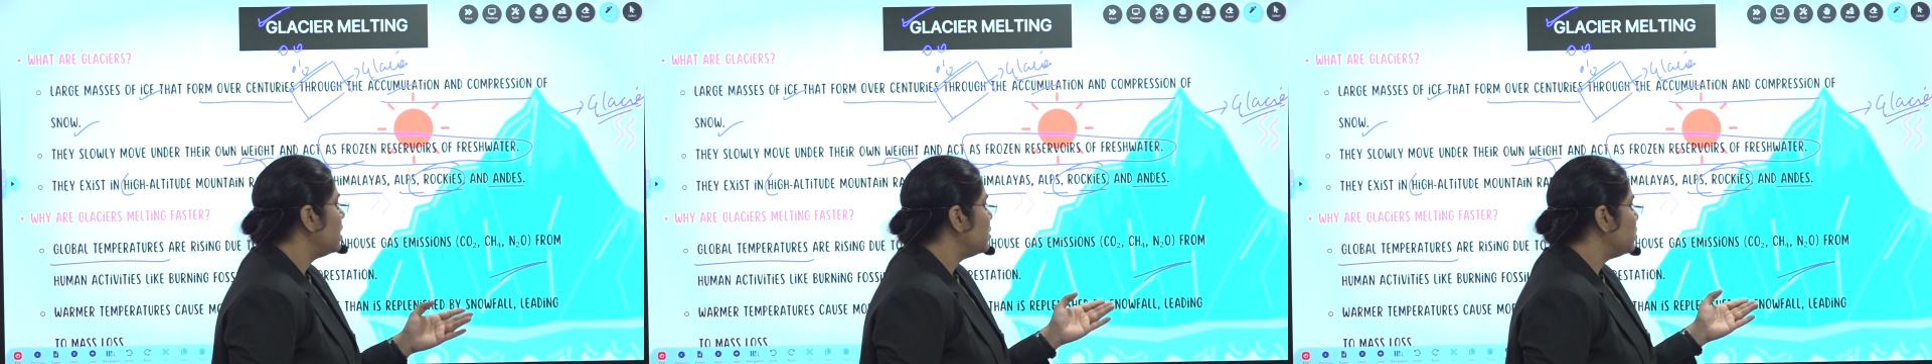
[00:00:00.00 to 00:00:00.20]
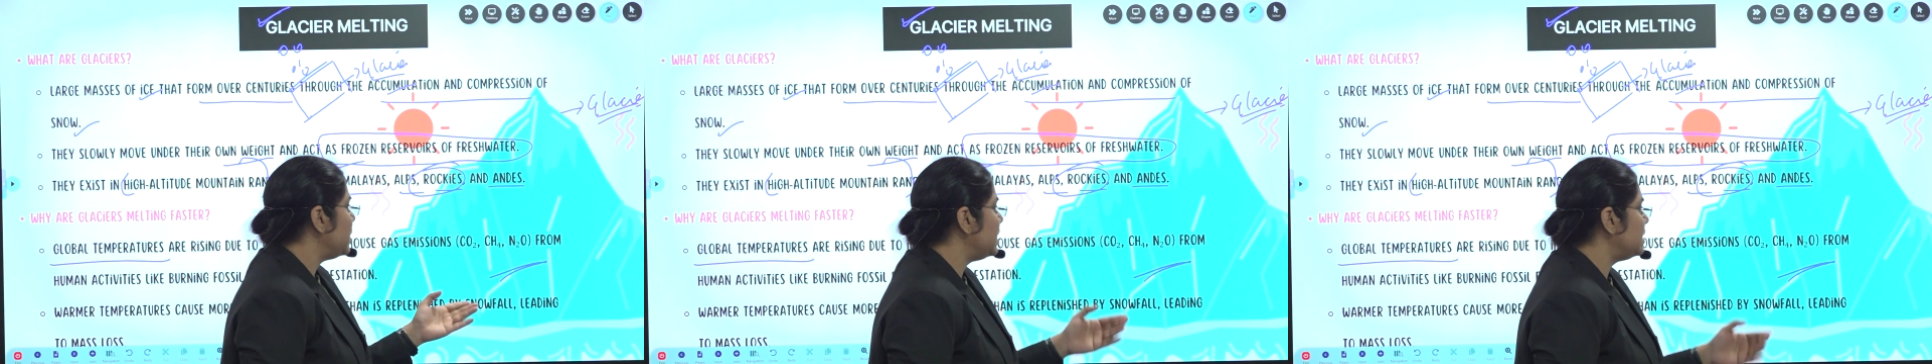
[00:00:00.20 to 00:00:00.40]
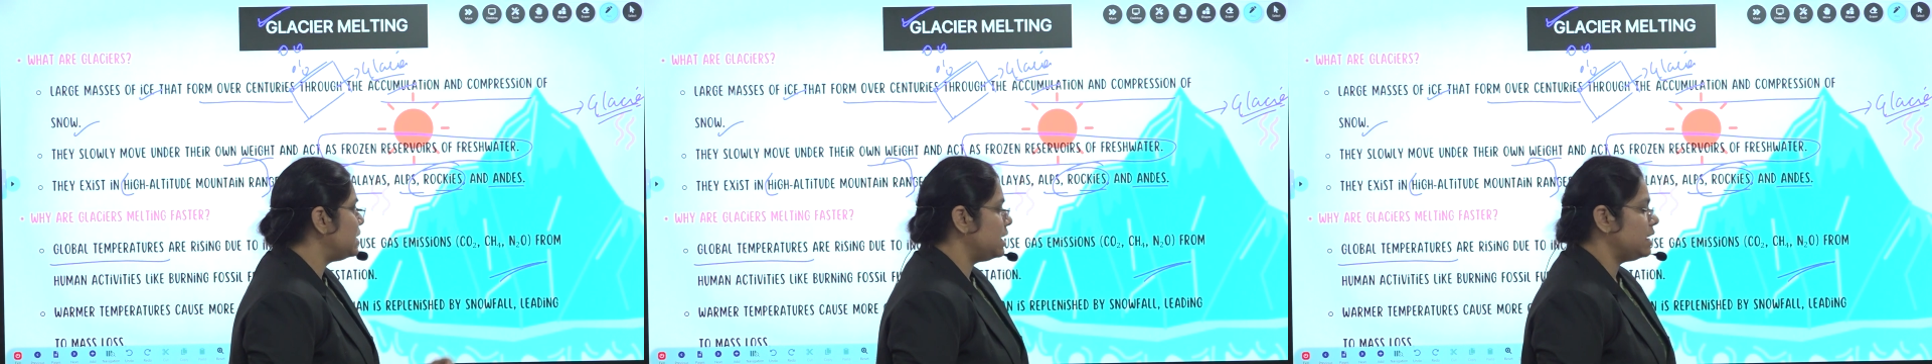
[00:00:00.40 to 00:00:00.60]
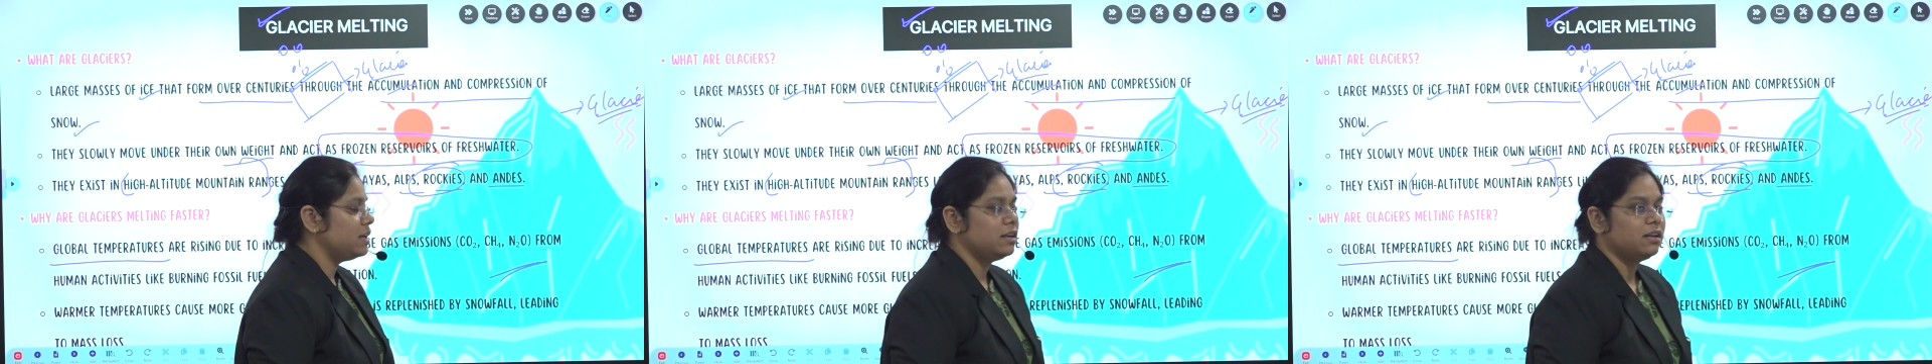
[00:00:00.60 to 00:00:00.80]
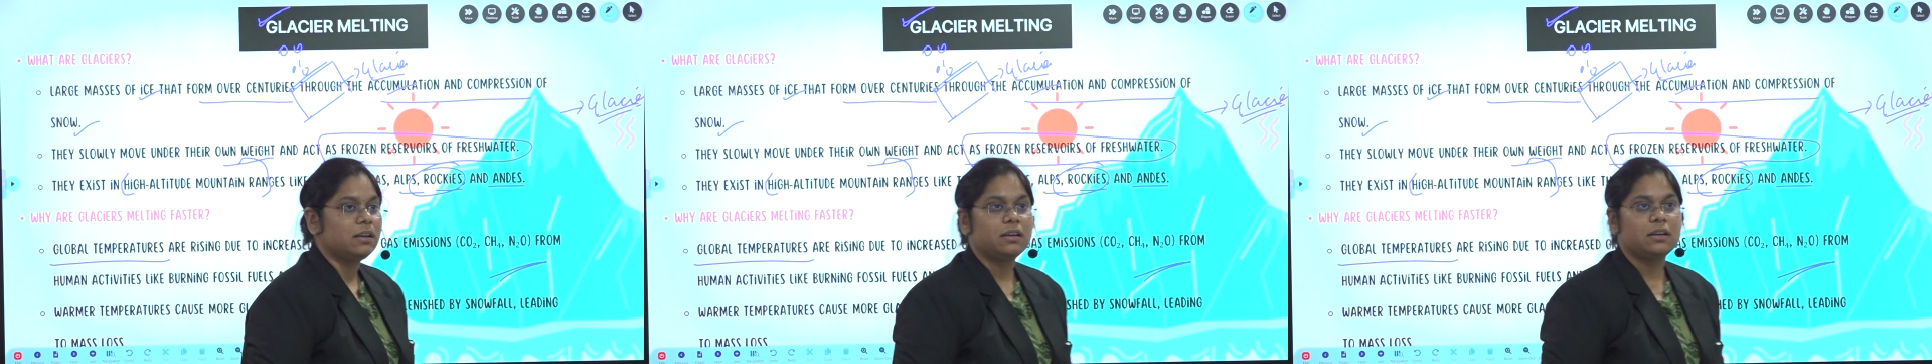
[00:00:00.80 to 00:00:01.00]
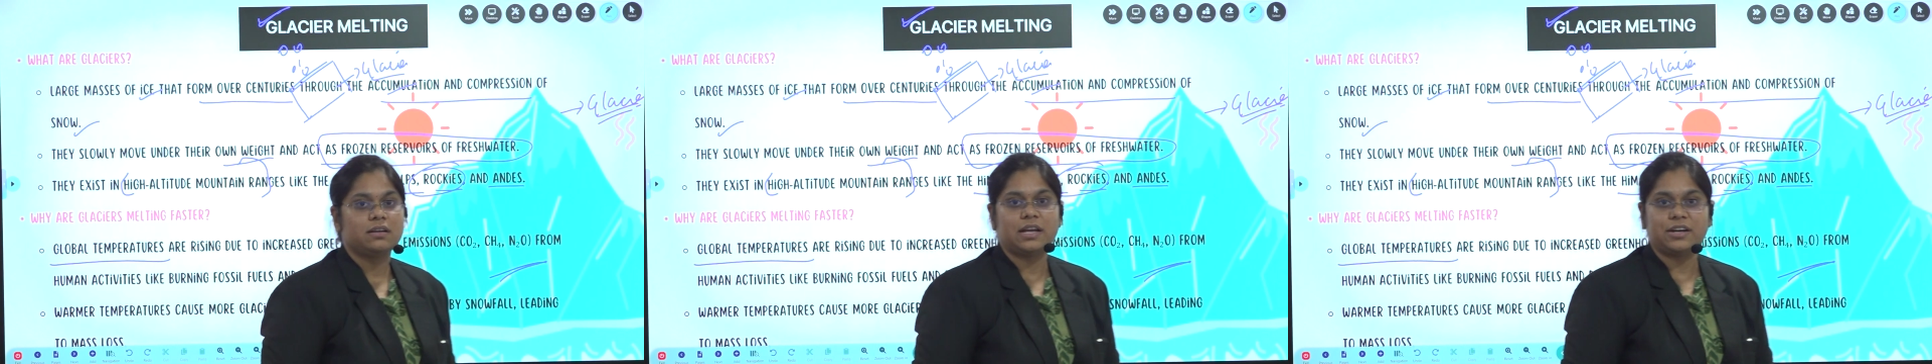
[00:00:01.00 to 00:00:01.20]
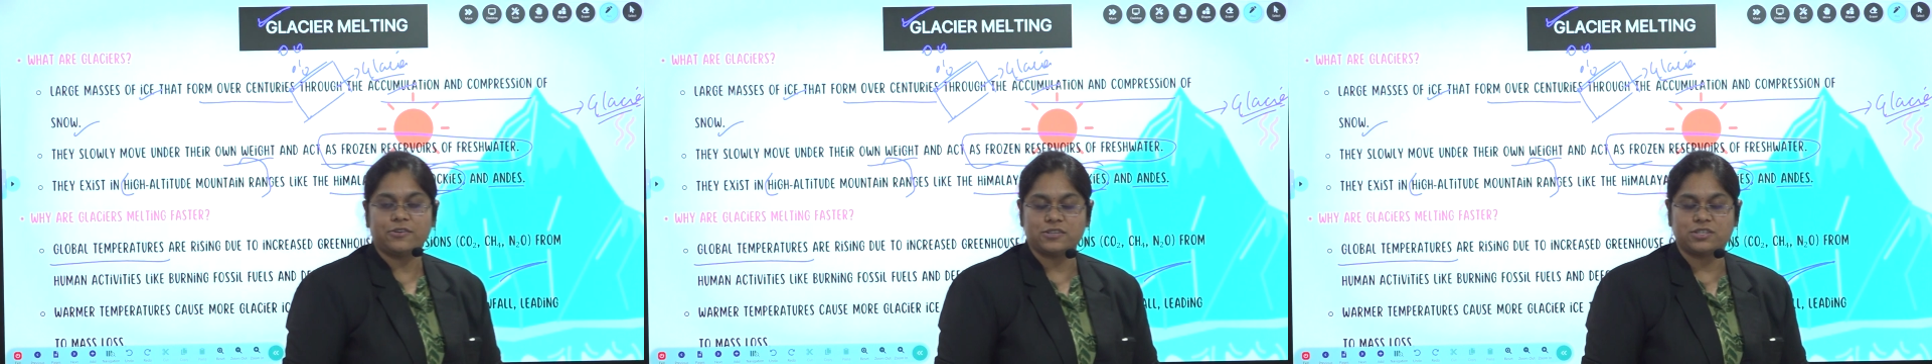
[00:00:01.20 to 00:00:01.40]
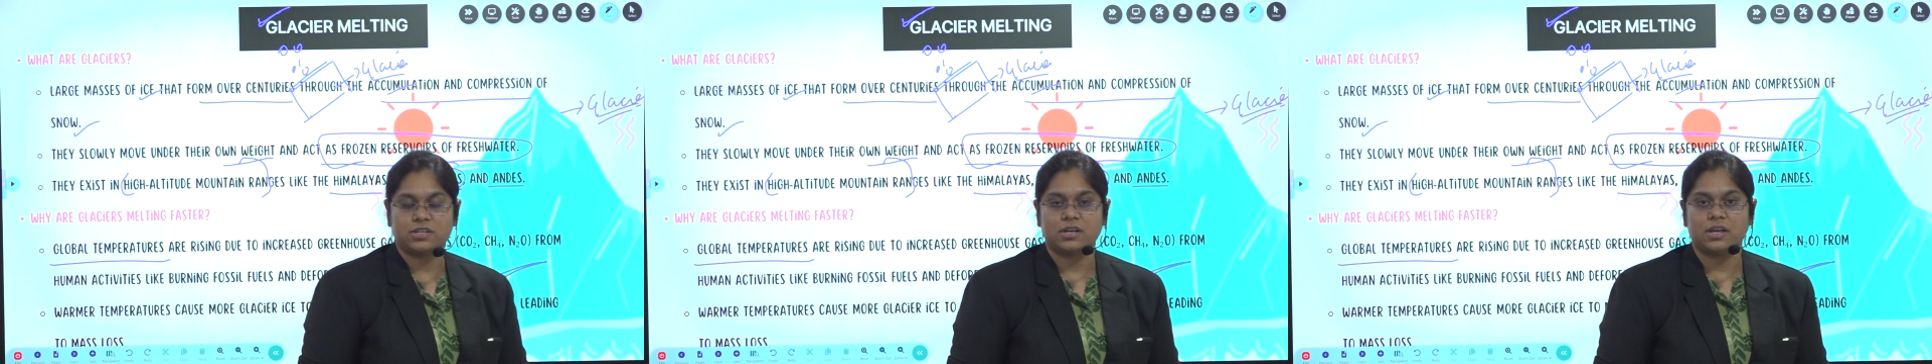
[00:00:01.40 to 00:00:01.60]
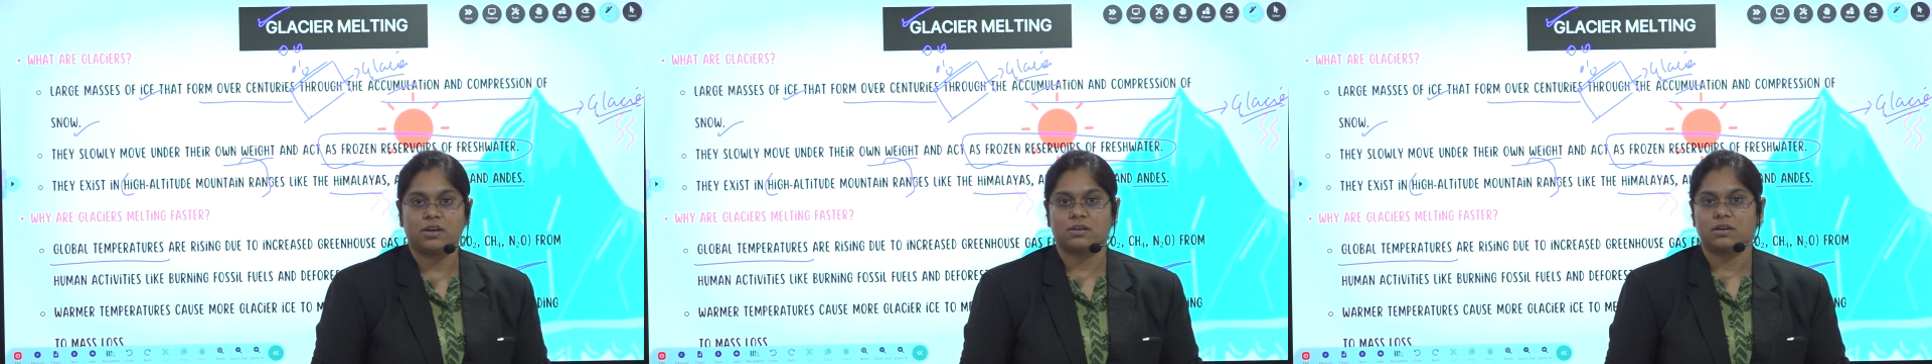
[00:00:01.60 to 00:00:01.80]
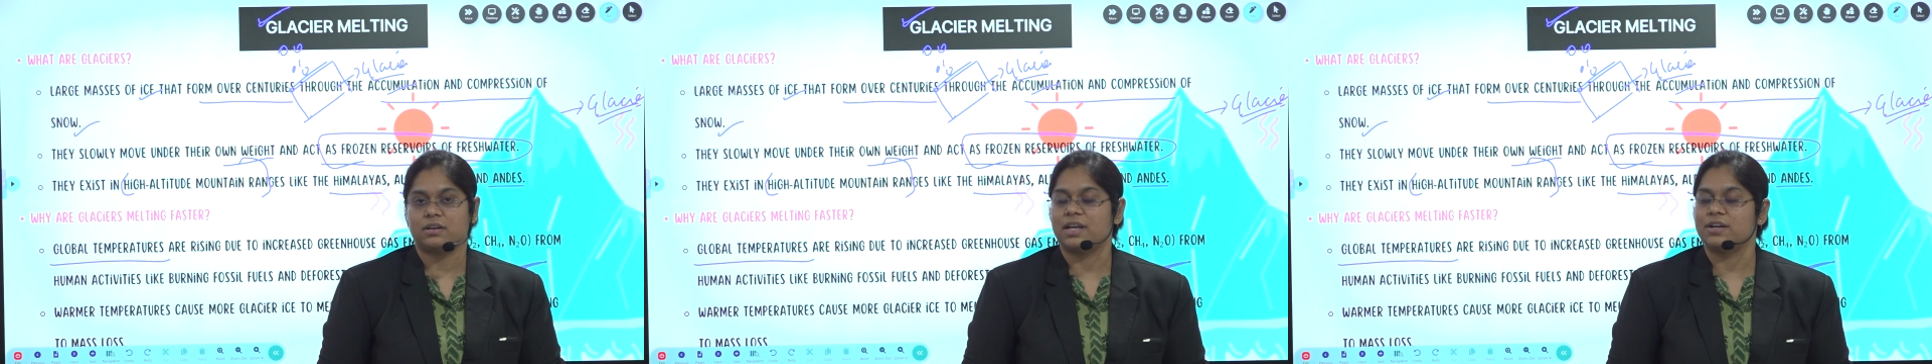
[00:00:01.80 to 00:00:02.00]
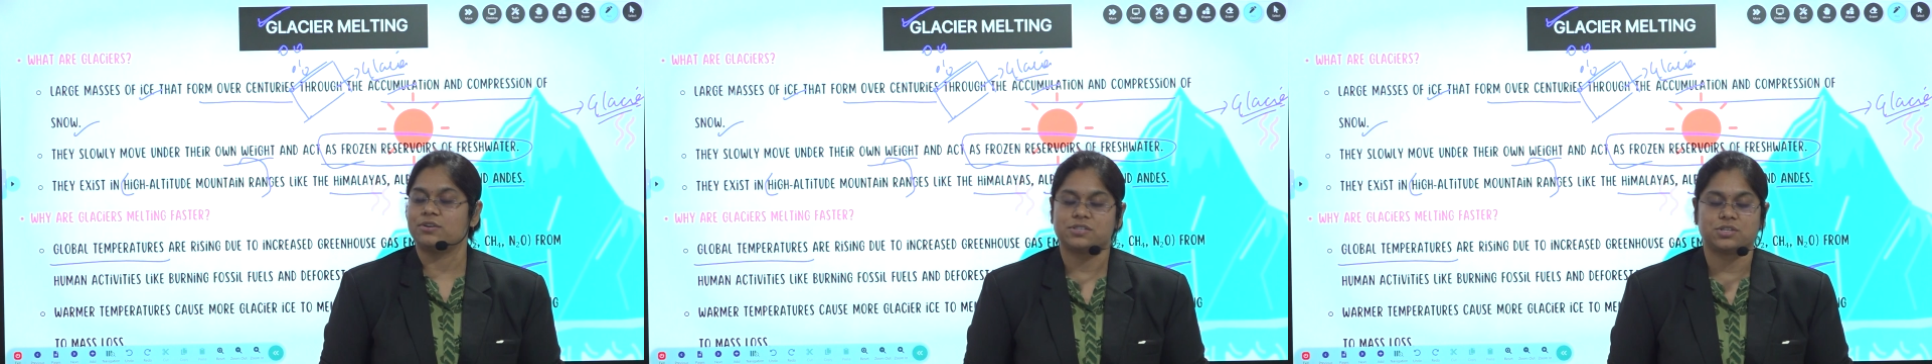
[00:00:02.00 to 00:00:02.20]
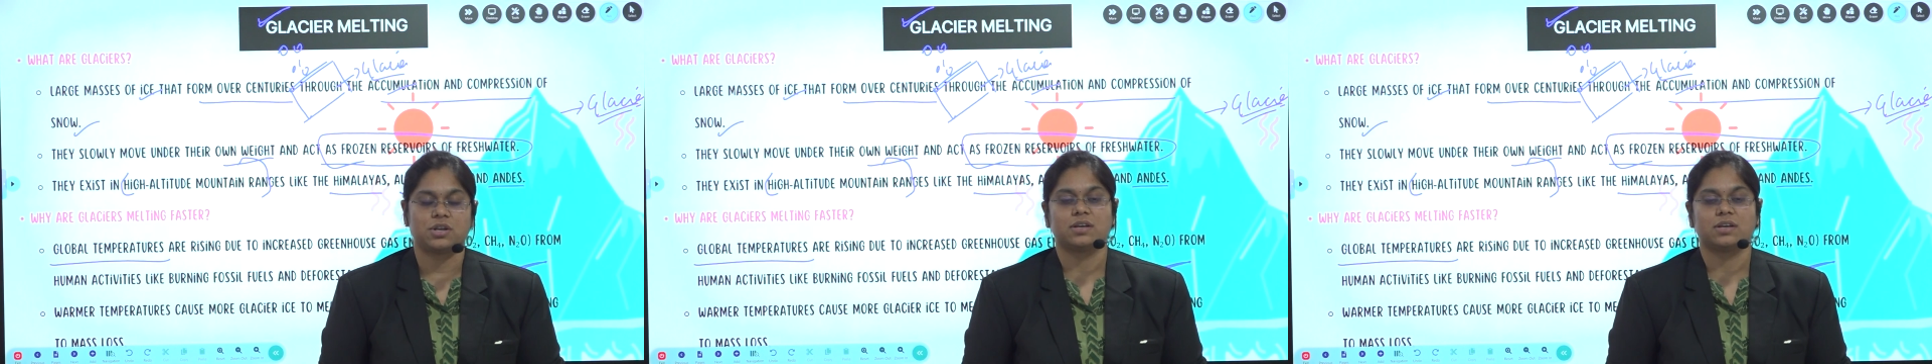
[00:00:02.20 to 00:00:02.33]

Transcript: methane, nitrogen